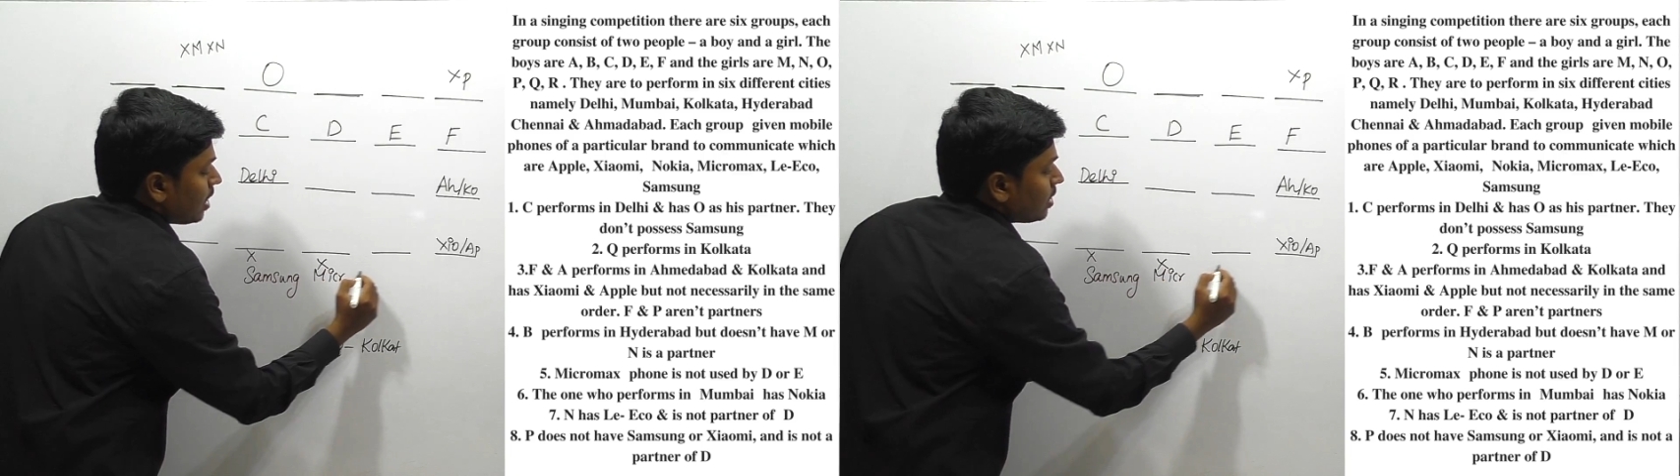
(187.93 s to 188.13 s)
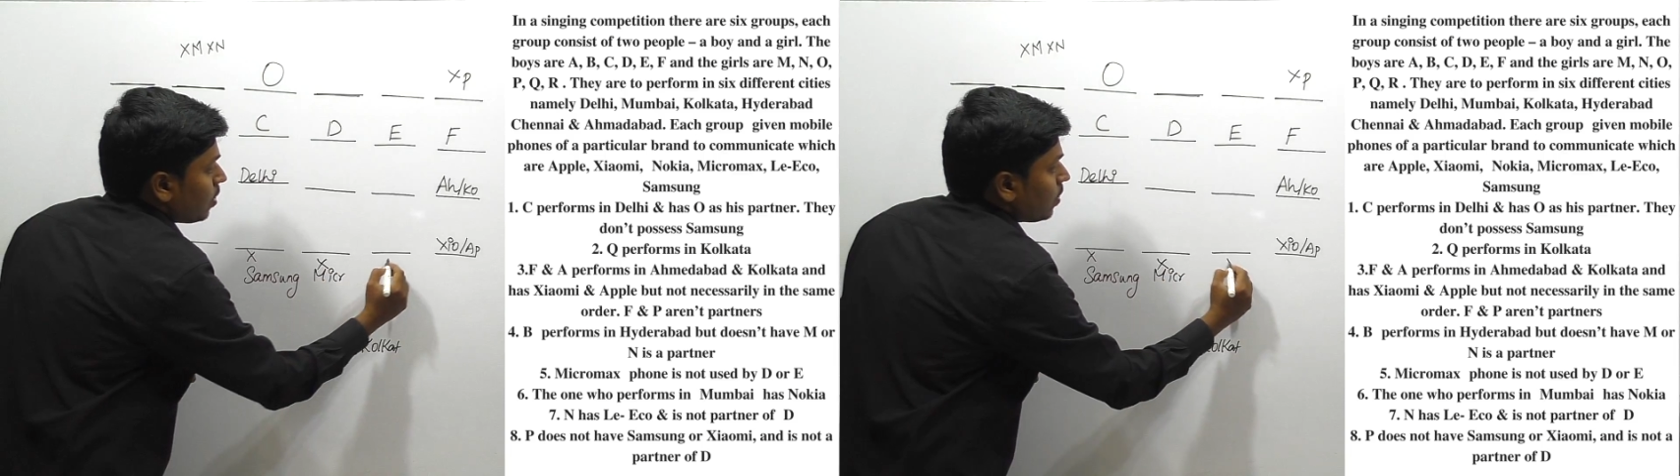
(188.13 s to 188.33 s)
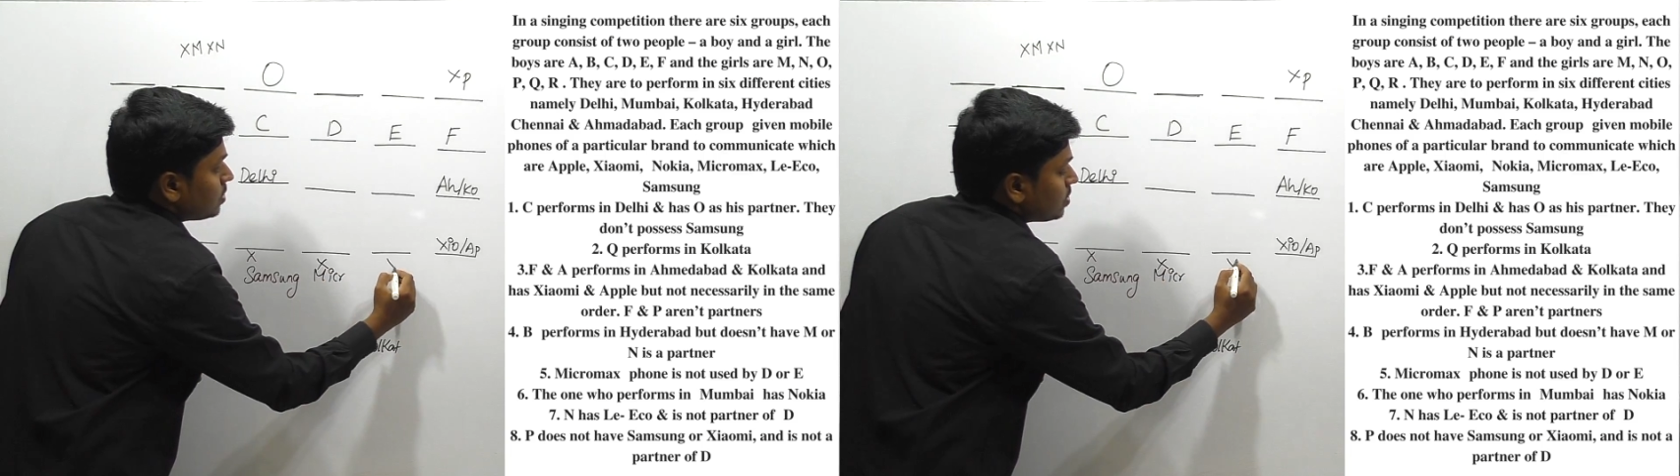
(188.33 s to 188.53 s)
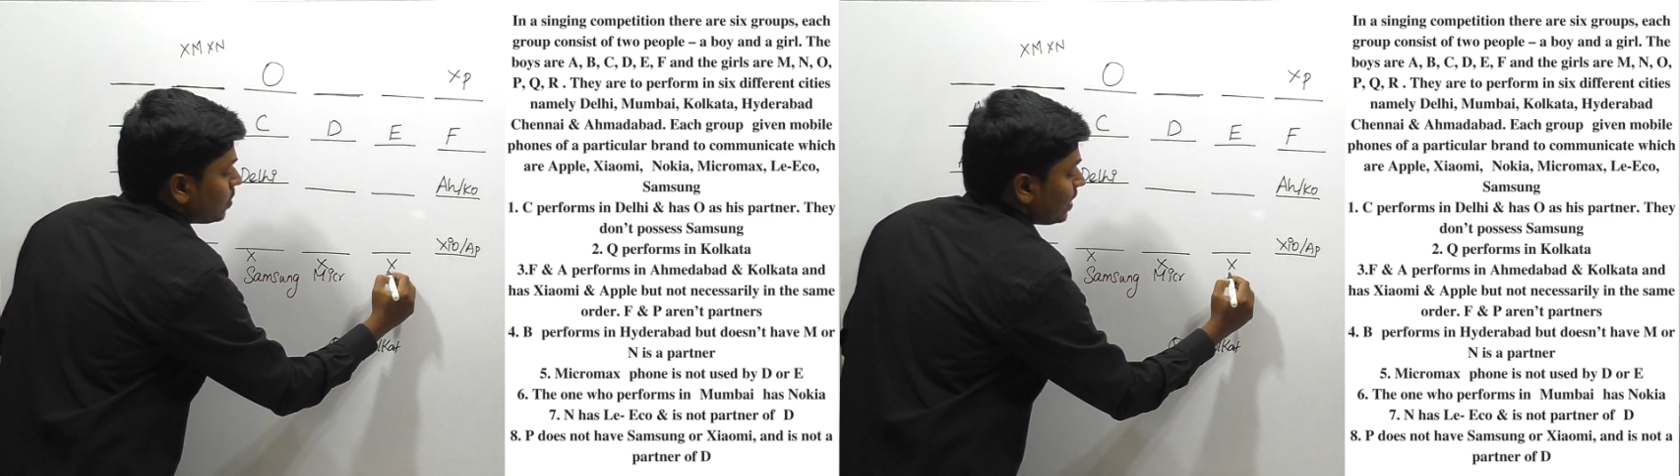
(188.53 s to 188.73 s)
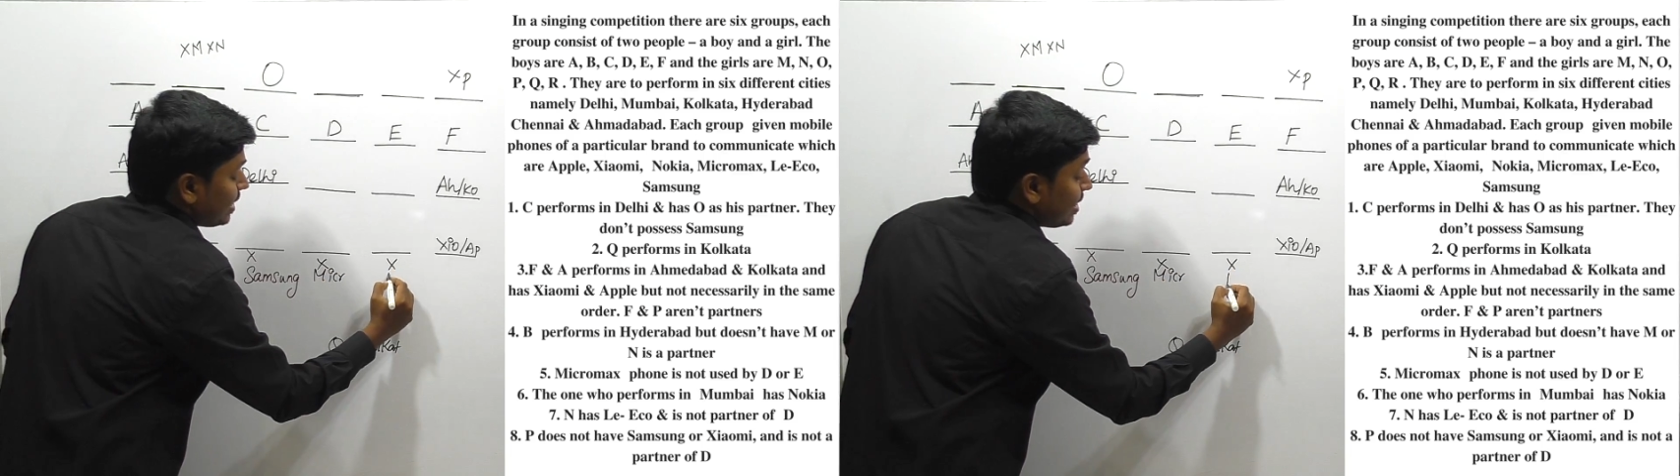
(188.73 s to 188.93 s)
and
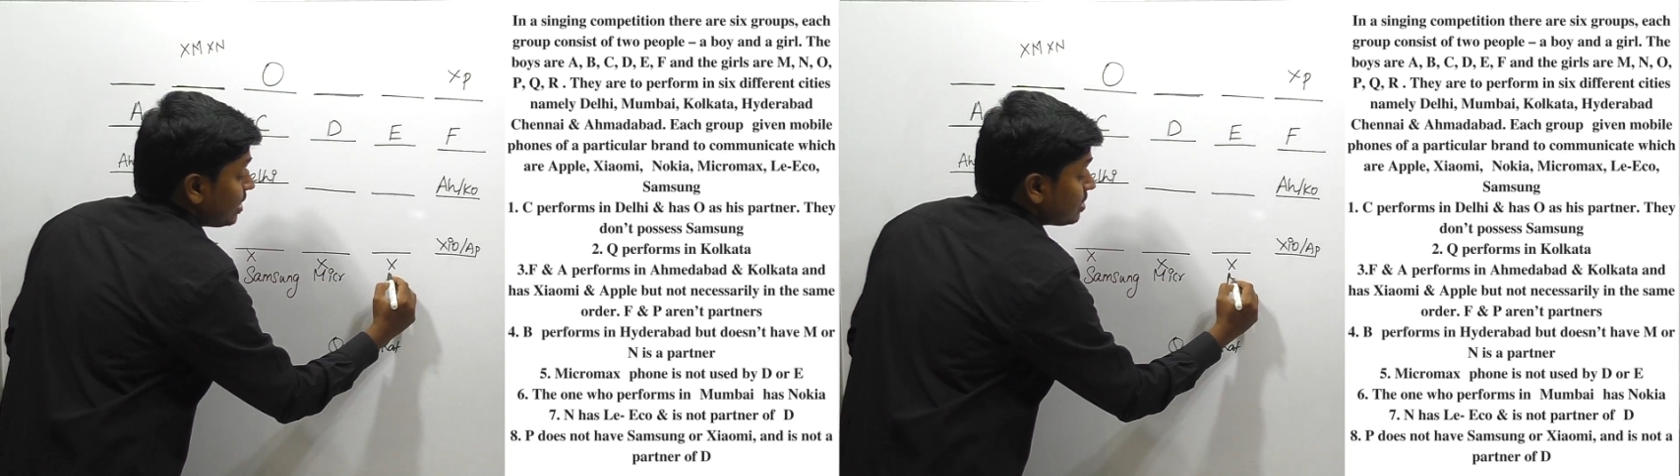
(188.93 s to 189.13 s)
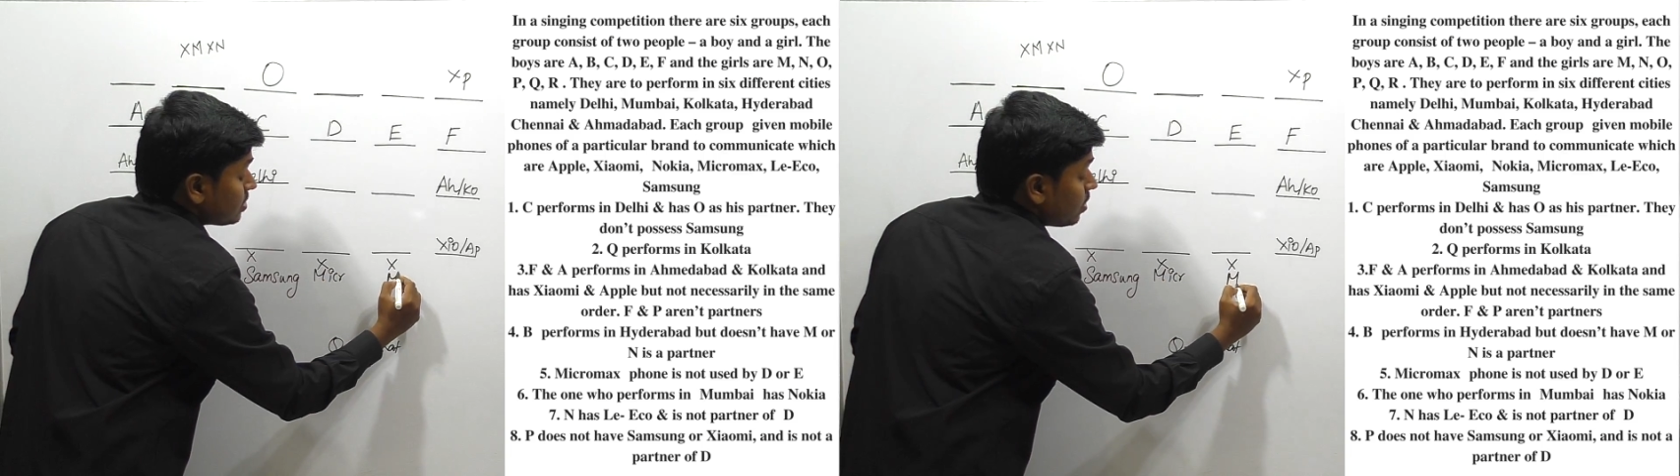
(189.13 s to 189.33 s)
also E is